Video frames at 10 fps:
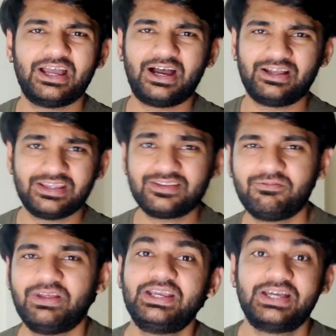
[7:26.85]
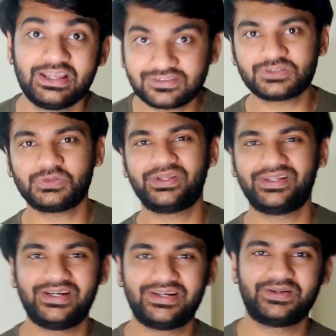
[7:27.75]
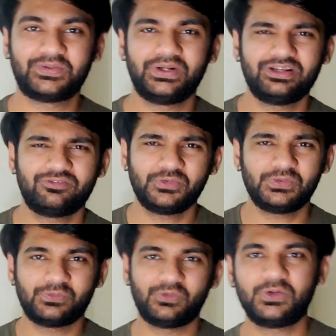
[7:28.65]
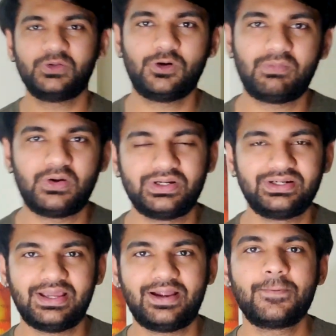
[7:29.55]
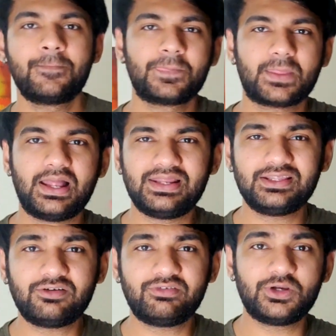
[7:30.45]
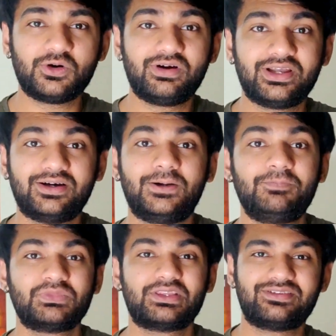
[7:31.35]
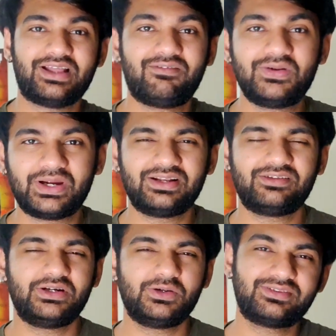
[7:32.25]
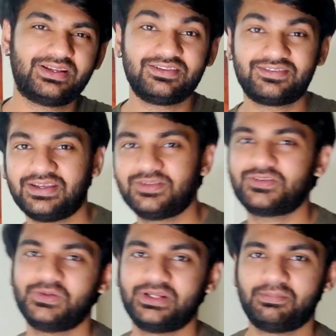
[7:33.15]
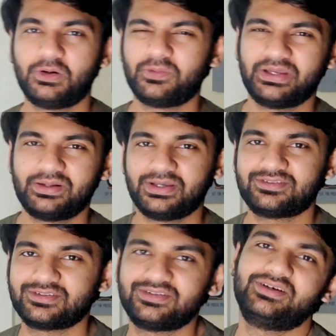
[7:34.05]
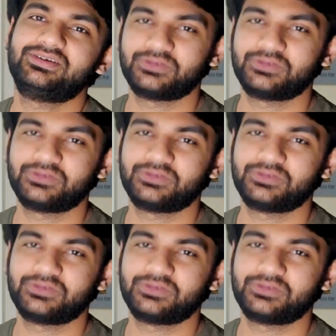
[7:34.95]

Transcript: Uh, there is a very crazy story related to it. If you want to know about it, then I'll link the video over here. Just have a look at the video. It's an insane story about me and my sister.